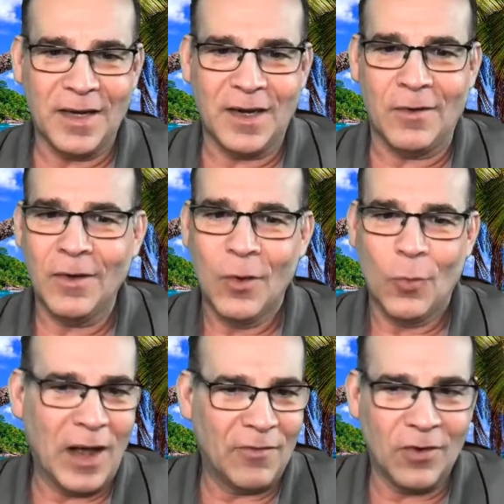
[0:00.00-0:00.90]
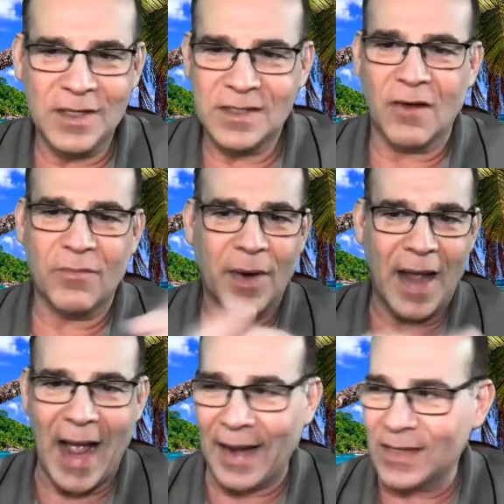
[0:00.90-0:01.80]
You know, we have all these government
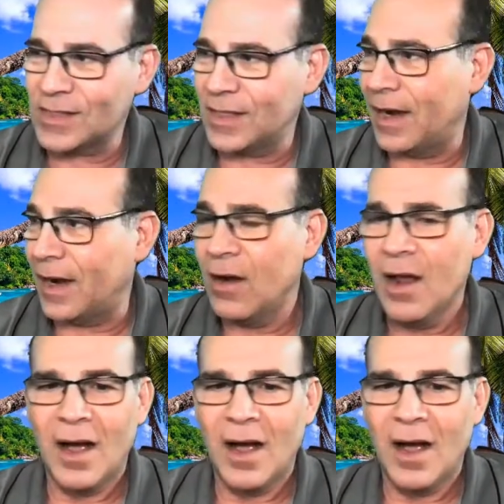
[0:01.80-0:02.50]
hacks in there.